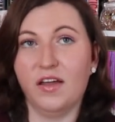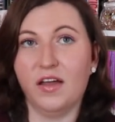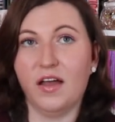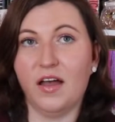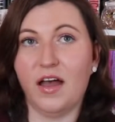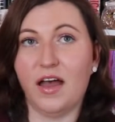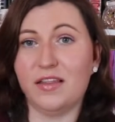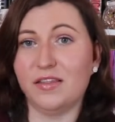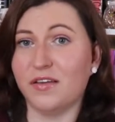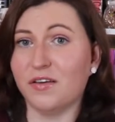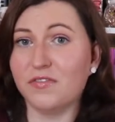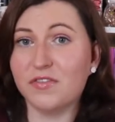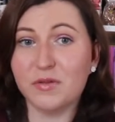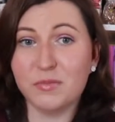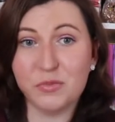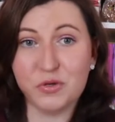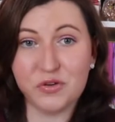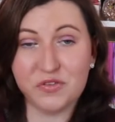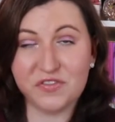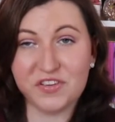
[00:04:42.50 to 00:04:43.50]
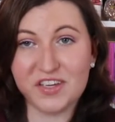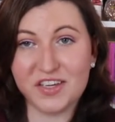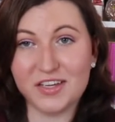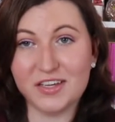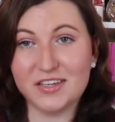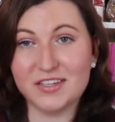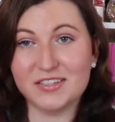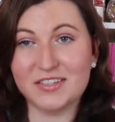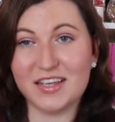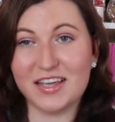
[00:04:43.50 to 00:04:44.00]
I love the
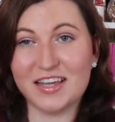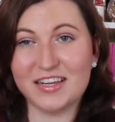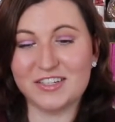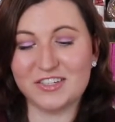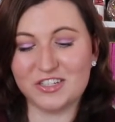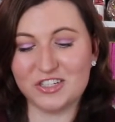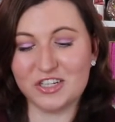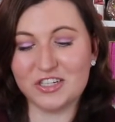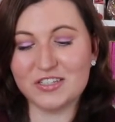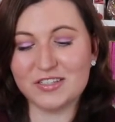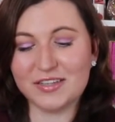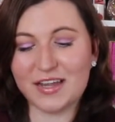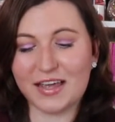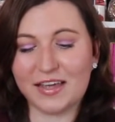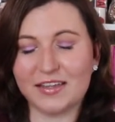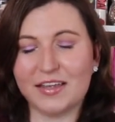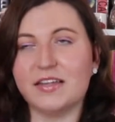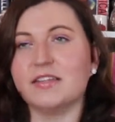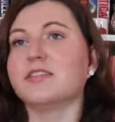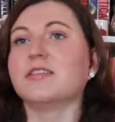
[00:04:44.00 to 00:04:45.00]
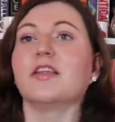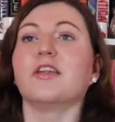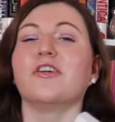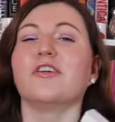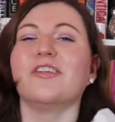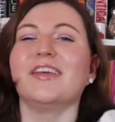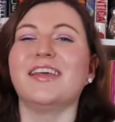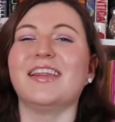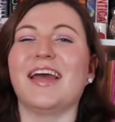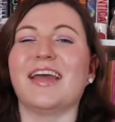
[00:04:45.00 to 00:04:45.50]
movies. It's just like, it's
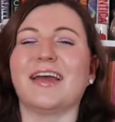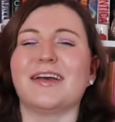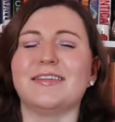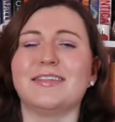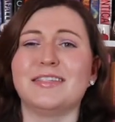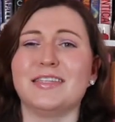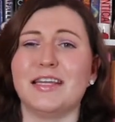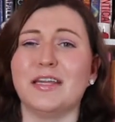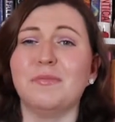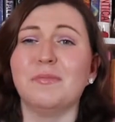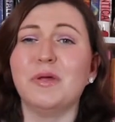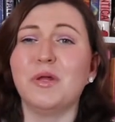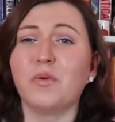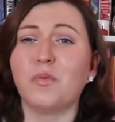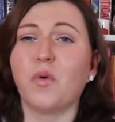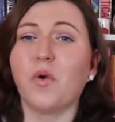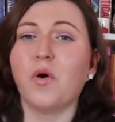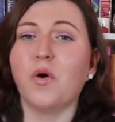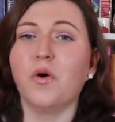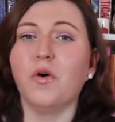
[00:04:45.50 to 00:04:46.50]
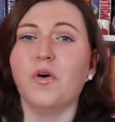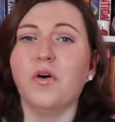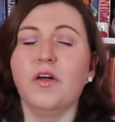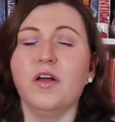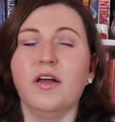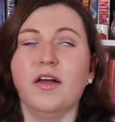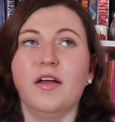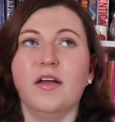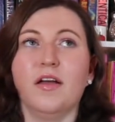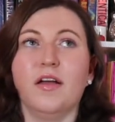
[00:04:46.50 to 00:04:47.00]
literally like a cinnamon roll.
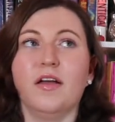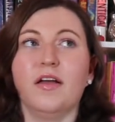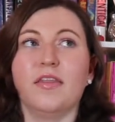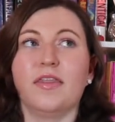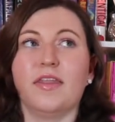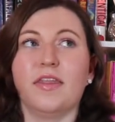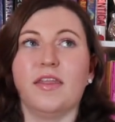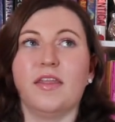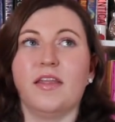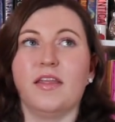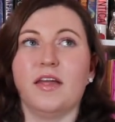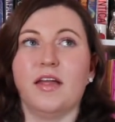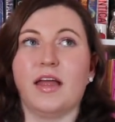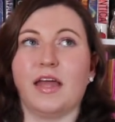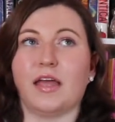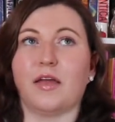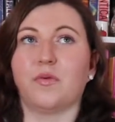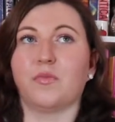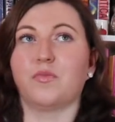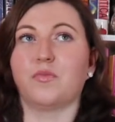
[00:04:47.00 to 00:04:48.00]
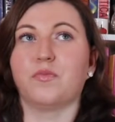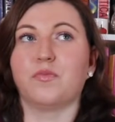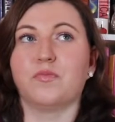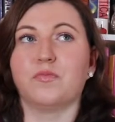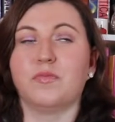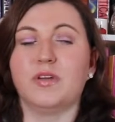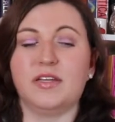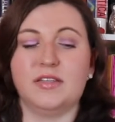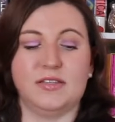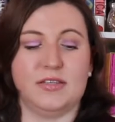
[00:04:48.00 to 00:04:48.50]
Like,
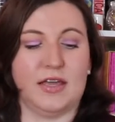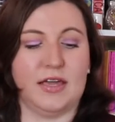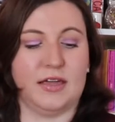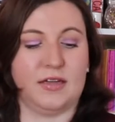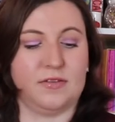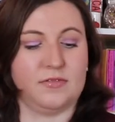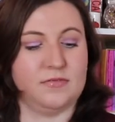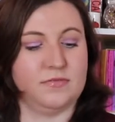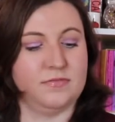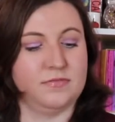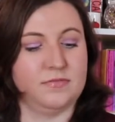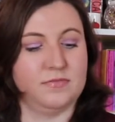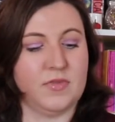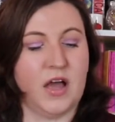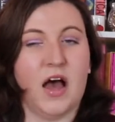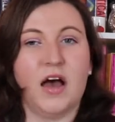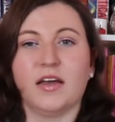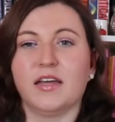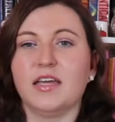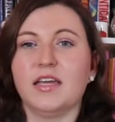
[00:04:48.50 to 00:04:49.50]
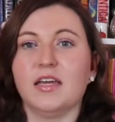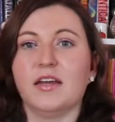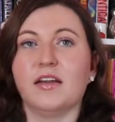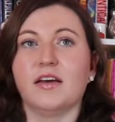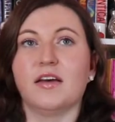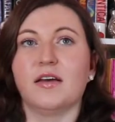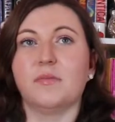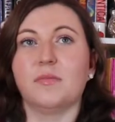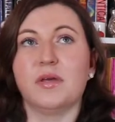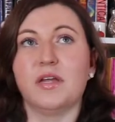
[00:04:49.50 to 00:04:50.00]
it's like
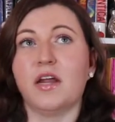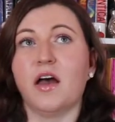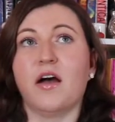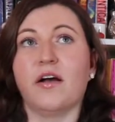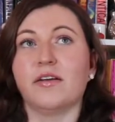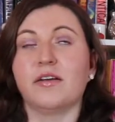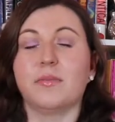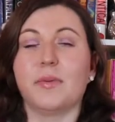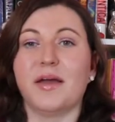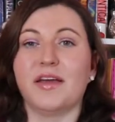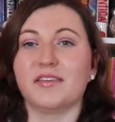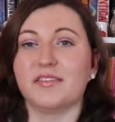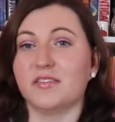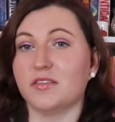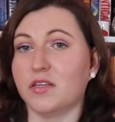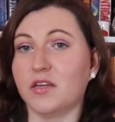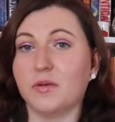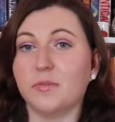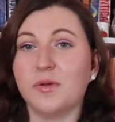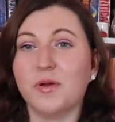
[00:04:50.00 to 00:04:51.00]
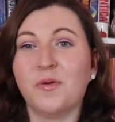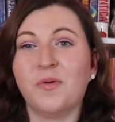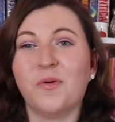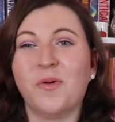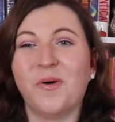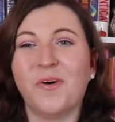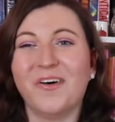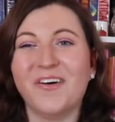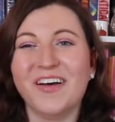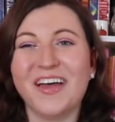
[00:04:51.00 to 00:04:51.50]
being hugged by a cinnamon
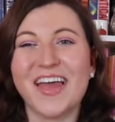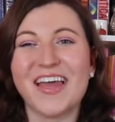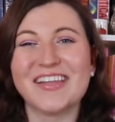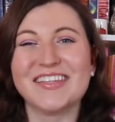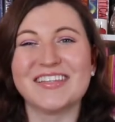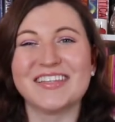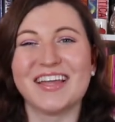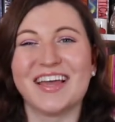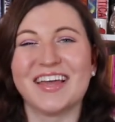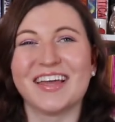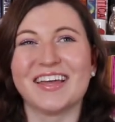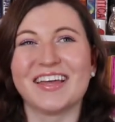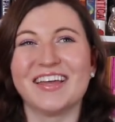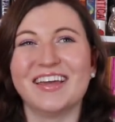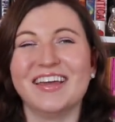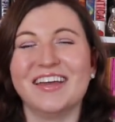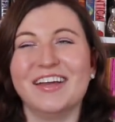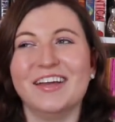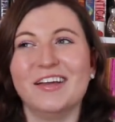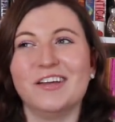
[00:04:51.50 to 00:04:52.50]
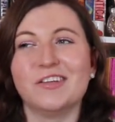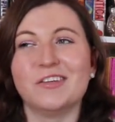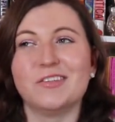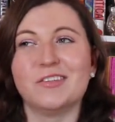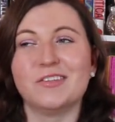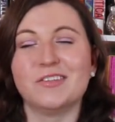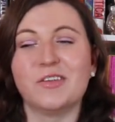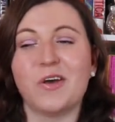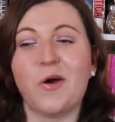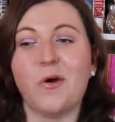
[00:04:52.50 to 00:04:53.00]
roll. It's like
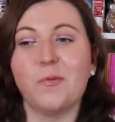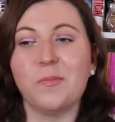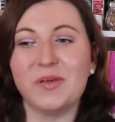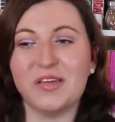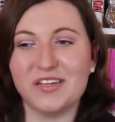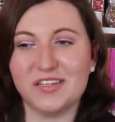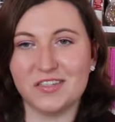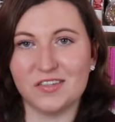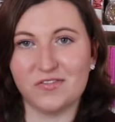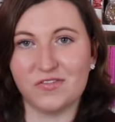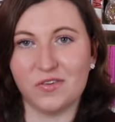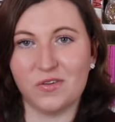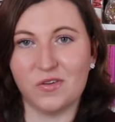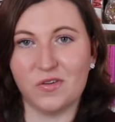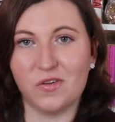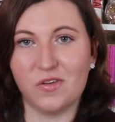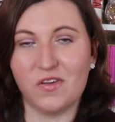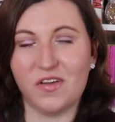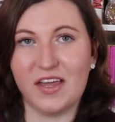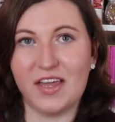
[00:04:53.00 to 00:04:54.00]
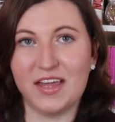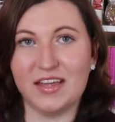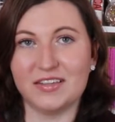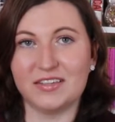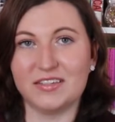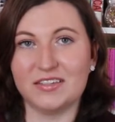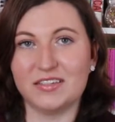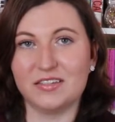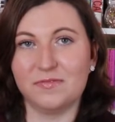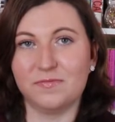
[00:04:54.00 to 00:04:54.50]
so peaceful.
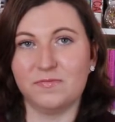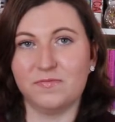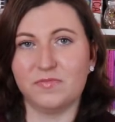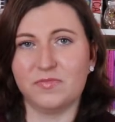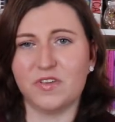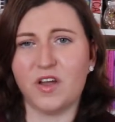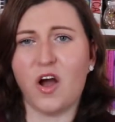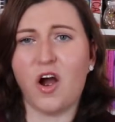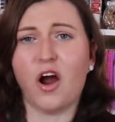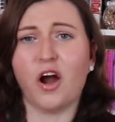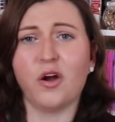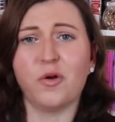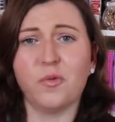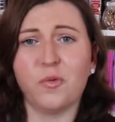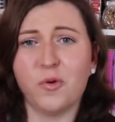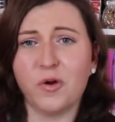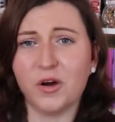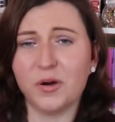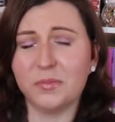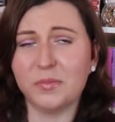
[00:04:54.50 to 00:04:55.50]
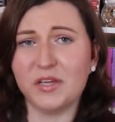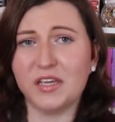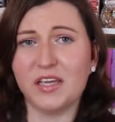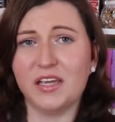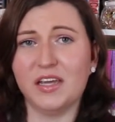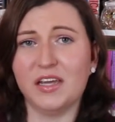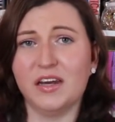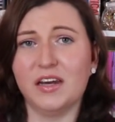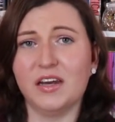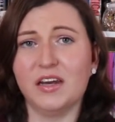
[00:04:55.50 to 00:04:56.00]
It's
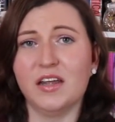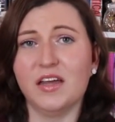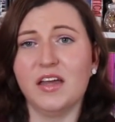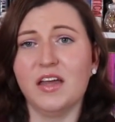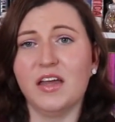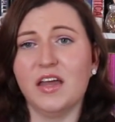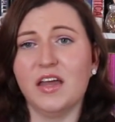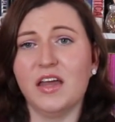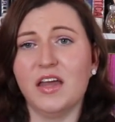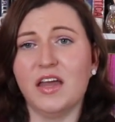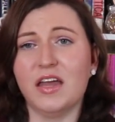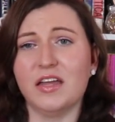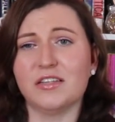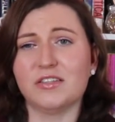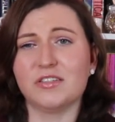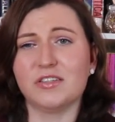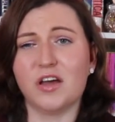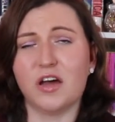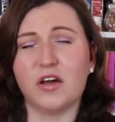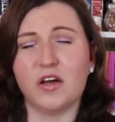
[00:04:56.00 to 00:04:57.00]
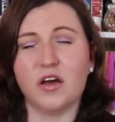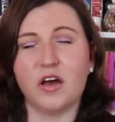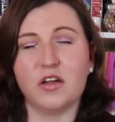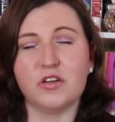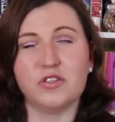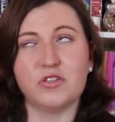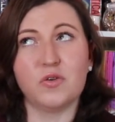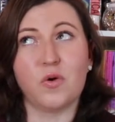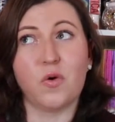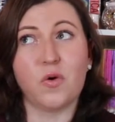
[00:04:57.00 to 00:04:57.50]
heartwarming. It's
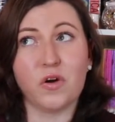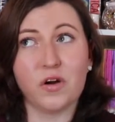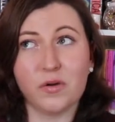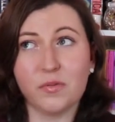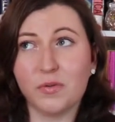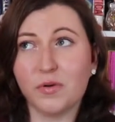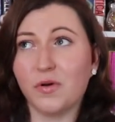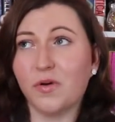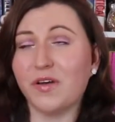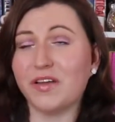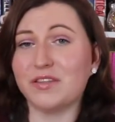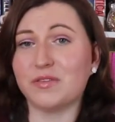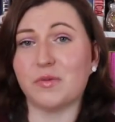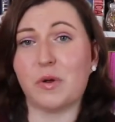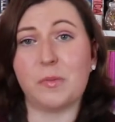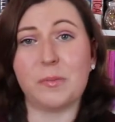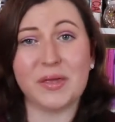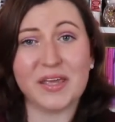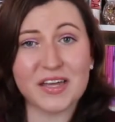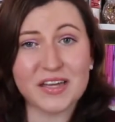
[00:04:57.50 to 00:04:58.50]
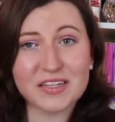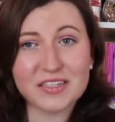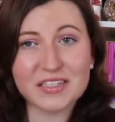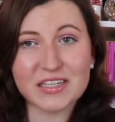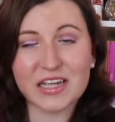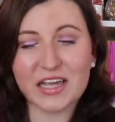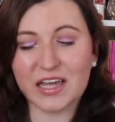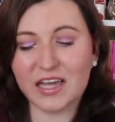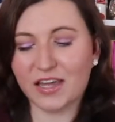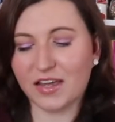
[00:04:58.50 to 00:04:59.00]
adorable. It's
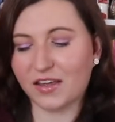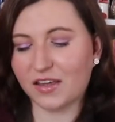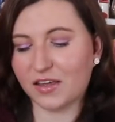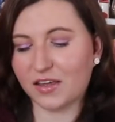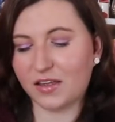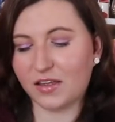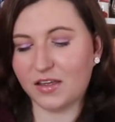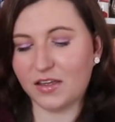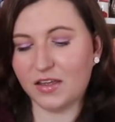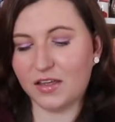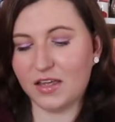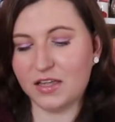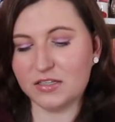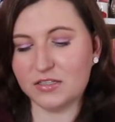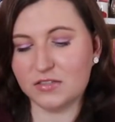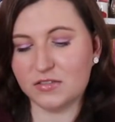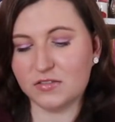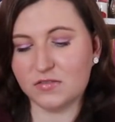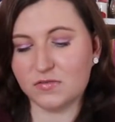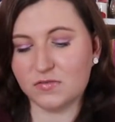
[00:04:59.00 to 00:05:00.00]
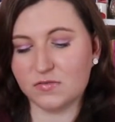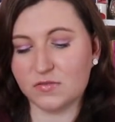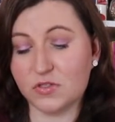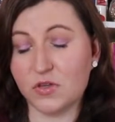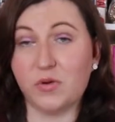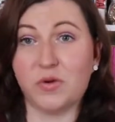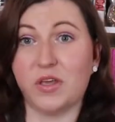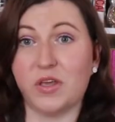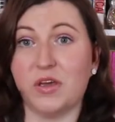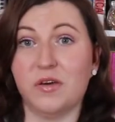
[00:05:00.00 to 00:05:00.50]
romantic. It's
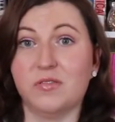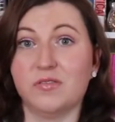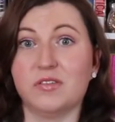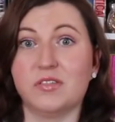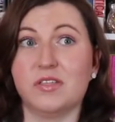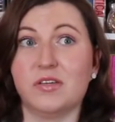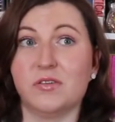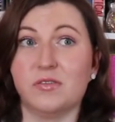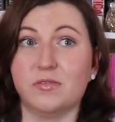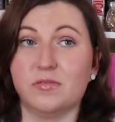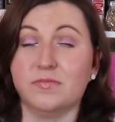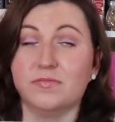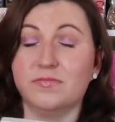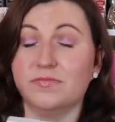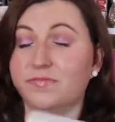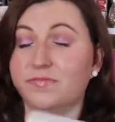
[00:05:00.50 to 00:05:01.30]
so cute. So